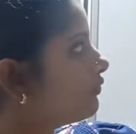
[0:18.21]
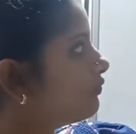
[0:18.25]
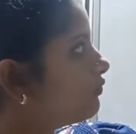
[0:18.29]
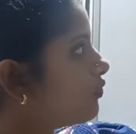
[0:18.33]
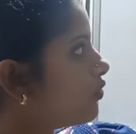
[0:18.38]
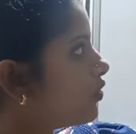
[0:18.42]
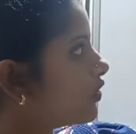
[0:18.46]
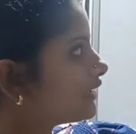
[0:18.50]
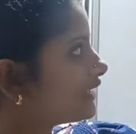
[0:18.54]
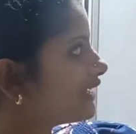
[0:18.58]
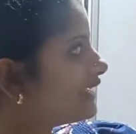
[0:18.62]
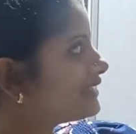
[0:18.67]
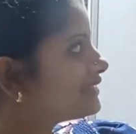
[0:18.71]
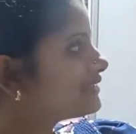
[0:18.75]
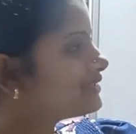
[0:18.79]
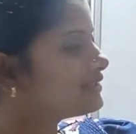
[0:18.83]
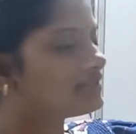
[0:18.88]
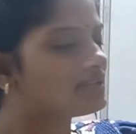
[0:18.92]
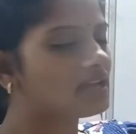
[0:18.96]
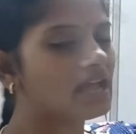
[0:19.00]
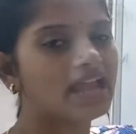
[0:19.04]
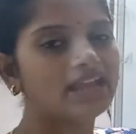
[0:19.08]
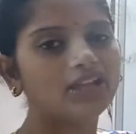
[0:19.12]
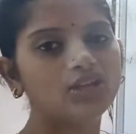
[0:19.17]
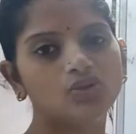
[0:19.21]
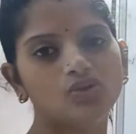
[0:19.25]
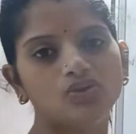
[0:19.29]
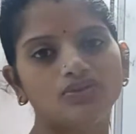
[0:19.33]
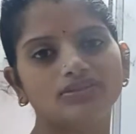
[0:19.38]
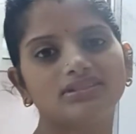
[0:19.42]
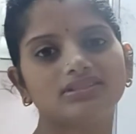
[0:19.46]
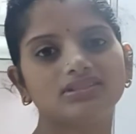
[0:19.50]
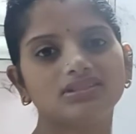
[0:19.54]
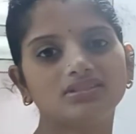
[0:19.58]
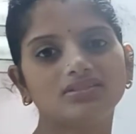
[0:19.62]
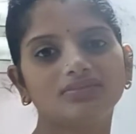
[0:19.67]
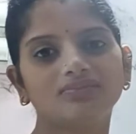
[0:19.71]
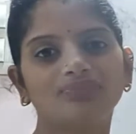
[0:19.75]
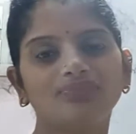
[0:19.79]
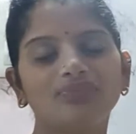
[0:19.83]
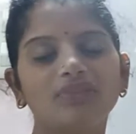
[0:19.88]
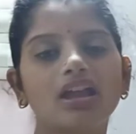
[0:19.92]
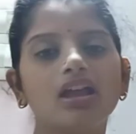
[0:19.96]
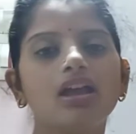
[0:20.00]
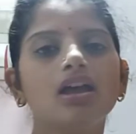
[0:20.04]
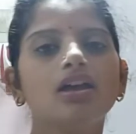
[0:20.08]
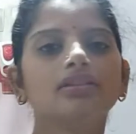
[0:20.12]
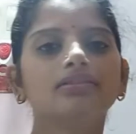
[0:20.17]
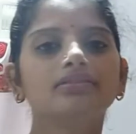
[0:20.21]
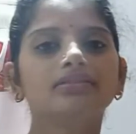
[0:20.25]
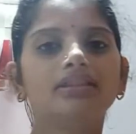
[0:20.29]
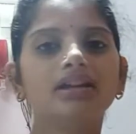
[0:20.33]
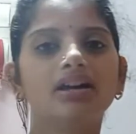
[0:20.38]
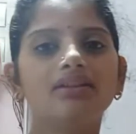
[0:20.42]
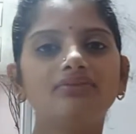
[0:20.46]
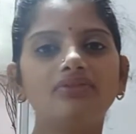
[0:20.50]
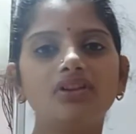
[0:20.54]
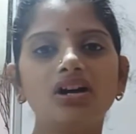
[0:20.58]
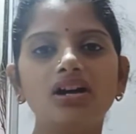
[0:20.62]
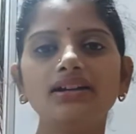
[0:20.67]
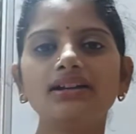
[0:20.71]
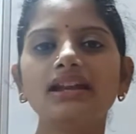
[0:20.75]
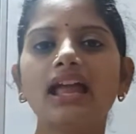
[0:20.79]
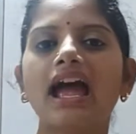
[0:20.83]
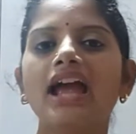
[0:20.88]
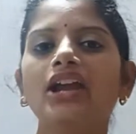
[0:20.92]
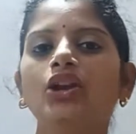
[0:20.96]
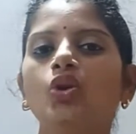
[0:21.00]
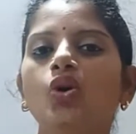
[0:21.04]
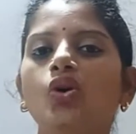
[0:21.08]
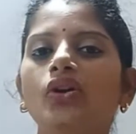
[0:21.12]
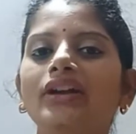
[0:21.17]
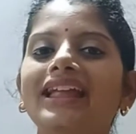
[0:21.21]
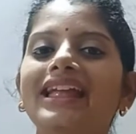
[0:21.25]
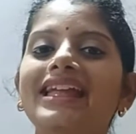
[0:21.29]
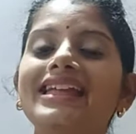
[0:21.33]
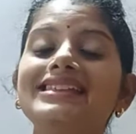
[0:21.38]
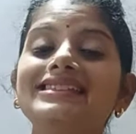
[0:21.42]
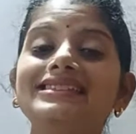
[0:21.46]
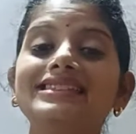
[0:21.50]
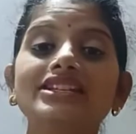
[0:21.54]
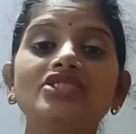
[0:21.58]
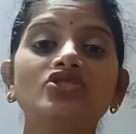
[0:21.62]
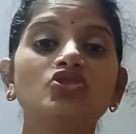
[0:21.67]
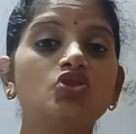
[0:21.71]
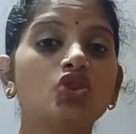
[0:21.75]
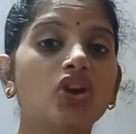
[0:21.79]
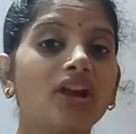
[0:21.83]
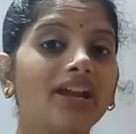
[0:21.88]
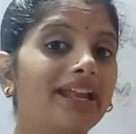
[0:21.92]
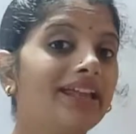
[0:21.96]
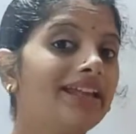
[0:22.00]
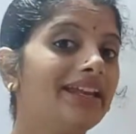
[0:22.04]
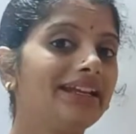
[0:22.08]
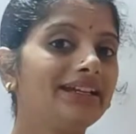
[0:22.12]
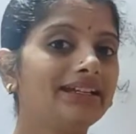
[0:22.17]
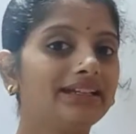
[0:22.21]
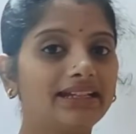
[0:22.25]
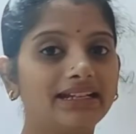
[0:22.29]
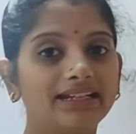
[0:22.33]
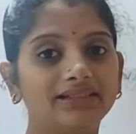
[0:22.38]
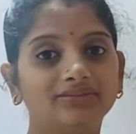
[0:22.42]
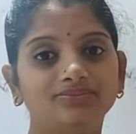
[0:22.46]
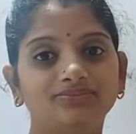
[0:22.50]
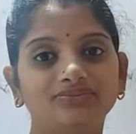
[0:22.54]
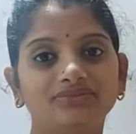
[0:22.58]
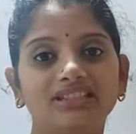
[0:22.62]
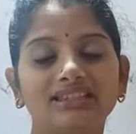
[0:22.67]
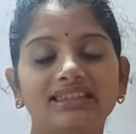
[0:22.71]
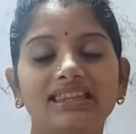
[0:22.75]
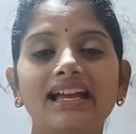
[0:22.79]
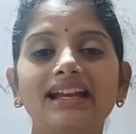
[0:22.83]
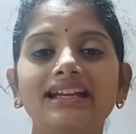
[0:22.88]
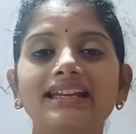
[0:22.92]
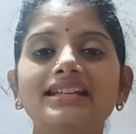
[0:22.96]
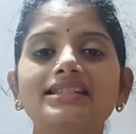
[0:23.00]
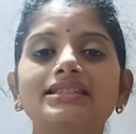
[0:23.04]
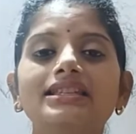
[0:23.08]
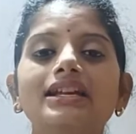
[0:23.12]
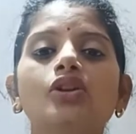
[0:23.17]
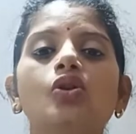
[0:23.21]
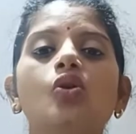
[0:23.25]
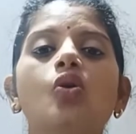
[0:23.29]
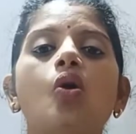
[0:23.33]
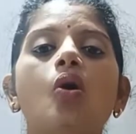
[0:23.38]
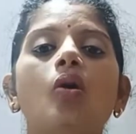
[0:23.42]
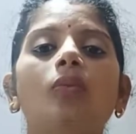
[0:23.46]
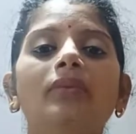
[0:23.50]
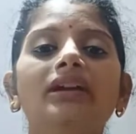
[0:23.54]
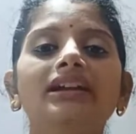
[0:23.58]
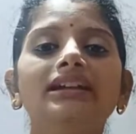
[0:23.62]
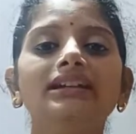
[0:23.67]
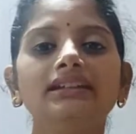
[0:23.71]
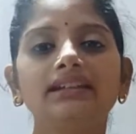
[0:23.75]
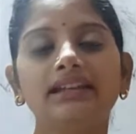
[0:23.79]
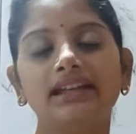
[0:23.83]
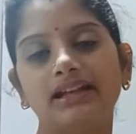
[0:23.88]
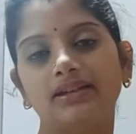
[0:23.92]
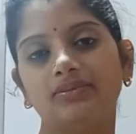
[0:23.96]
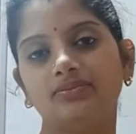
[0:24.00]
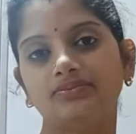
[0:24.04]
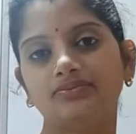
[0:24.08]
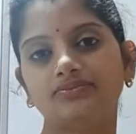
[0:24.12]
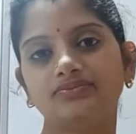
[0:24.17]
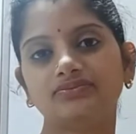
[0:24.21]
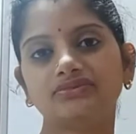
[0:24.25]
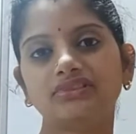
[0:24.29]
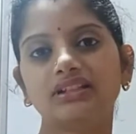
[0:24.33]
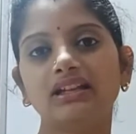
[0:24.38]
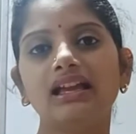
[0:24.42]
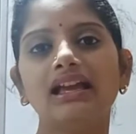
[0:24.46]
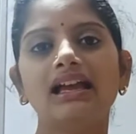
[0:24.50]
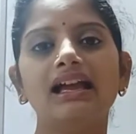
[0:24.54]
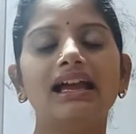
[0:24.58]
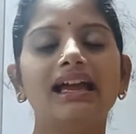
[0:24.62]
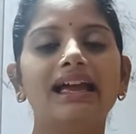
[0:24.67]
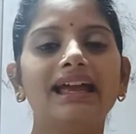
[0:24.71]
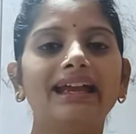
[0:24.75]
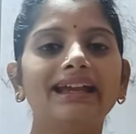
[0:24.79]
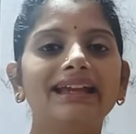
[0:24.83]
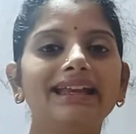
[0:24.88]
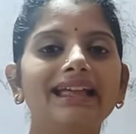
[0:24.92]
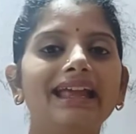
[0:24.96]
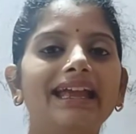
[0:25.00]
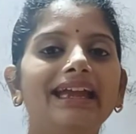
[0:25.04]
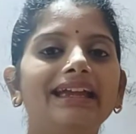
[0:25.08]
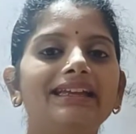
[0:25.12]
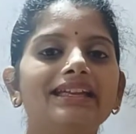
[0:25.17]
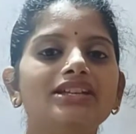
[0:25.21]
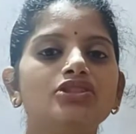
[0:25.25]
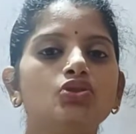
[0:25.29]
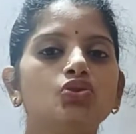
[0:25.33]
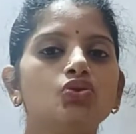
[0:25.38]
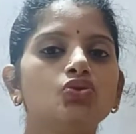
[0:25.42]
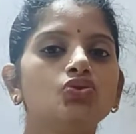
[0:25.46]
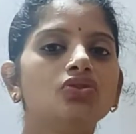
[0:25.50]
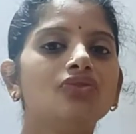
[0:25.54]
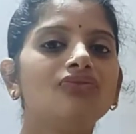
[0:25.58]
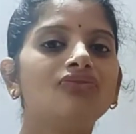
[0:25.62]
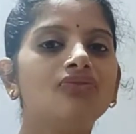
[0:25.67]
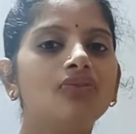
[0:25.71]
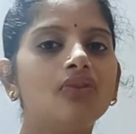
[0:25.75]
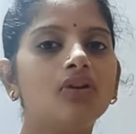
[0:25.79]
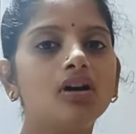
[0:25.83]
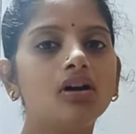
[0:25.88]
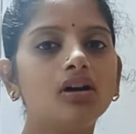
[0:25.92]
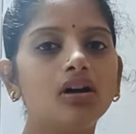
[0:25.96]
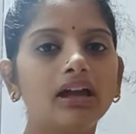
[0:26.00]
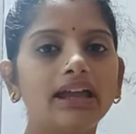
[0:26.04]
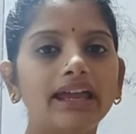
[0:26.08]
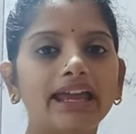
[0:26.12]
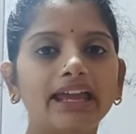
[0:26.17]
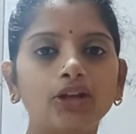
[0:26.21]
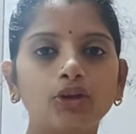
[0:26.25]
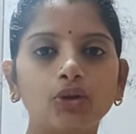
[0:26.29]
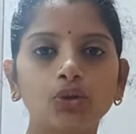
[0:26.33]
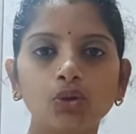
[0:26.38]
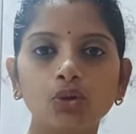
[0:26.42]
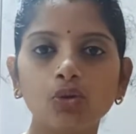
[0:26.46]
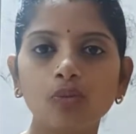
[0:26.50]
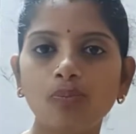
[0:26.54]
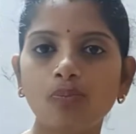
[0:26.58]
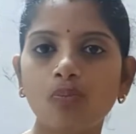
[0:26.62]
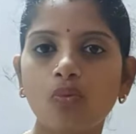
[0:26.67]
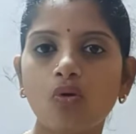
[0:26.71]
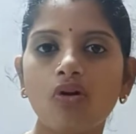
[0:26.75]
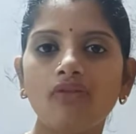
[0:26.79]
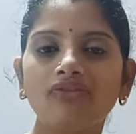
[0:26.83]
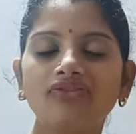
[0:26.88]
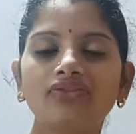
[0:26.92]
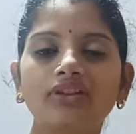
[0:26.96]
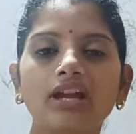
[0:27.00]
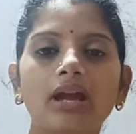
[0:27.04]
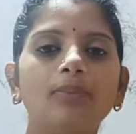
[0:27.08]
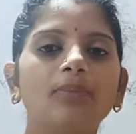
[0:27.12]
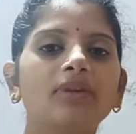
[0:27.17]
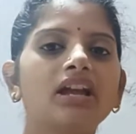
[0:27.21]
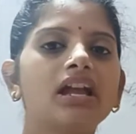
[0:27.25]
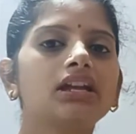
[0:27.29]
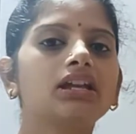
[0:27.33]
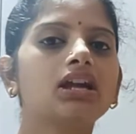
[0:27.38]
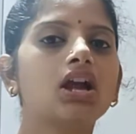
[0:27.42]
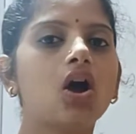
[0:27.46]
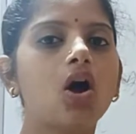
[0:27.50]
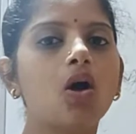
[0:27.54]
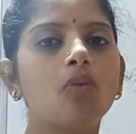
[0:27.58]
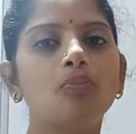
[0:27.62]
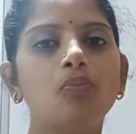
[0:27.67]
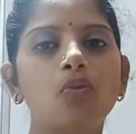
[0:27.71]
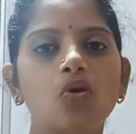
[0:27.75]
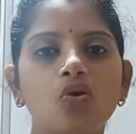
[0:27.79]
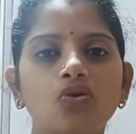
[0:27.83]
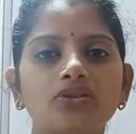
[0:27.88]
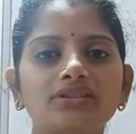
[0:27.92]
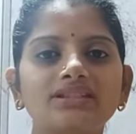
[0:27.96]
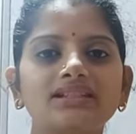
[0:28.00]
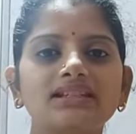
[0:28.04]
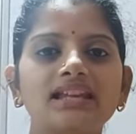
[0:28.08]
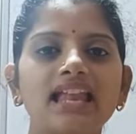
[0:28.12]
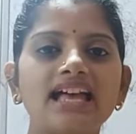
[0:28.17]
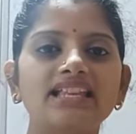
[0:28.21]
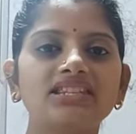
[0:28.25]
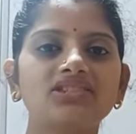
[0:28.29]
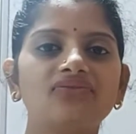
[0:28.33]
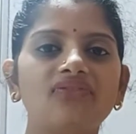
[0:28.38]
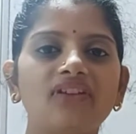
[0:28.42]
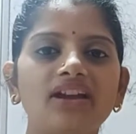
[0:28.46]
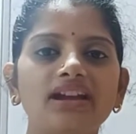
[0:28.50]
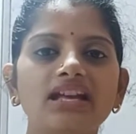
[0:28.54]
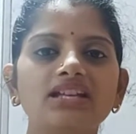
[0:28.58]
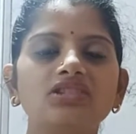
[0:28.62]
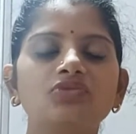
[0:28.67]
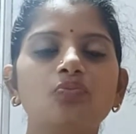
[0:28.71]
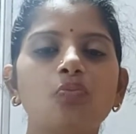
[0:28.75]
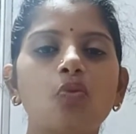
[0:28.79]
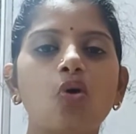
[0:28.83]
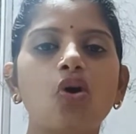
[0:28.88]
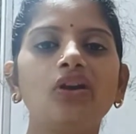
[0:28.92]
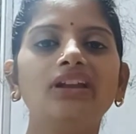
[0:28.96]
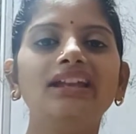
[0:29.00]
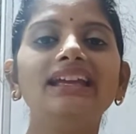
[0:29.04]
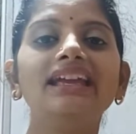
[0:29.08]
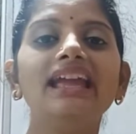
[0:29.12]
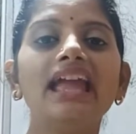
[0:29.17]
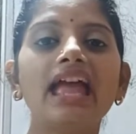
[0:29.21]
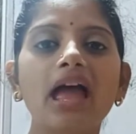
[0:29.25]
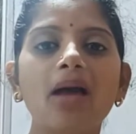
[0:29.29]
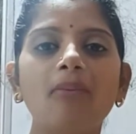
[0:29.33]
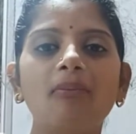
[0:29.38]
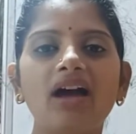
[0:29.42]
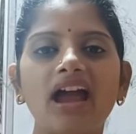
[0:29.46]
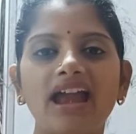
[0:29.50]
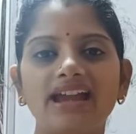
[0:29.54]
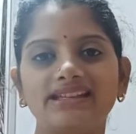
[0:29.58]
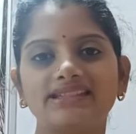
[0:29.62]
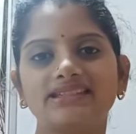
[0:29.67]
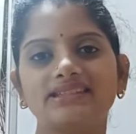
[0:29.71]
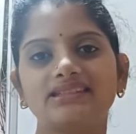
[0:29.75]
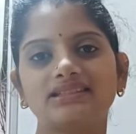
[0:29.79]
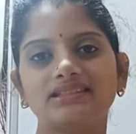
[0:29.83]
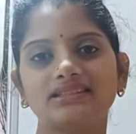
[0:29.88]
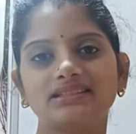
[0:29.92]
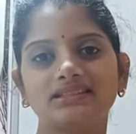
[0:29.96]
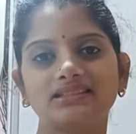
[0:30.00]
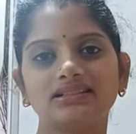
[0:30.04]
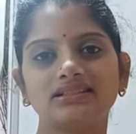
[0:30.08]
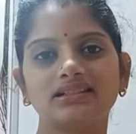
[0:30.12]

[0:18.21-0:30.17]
What is nylons? The word nylon is a generic term, that is a common term. And it is used for a group of chemical compounds classified as polyamides.